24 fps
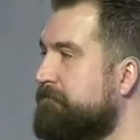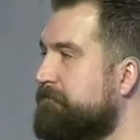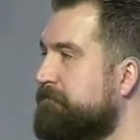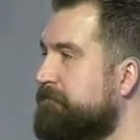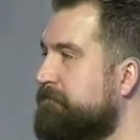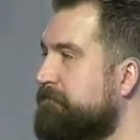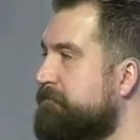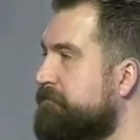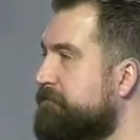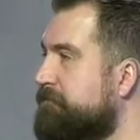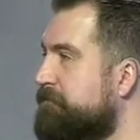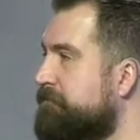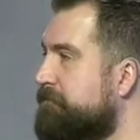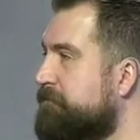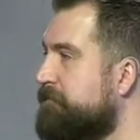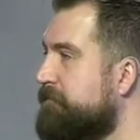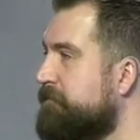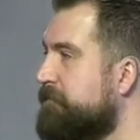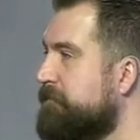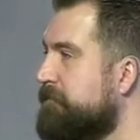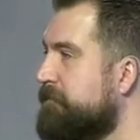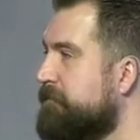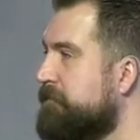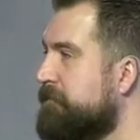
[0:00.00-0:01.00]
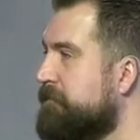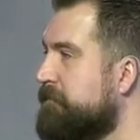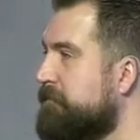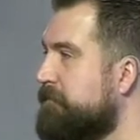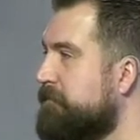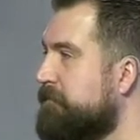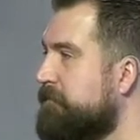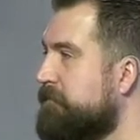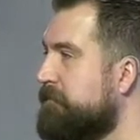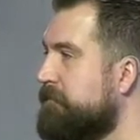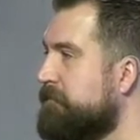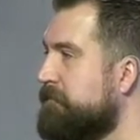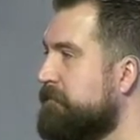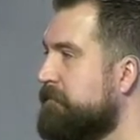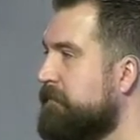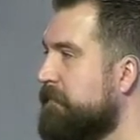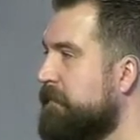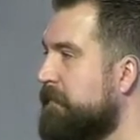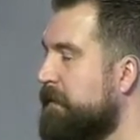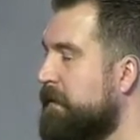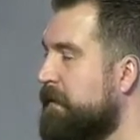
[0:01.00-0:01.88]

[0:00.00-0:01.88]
(silence)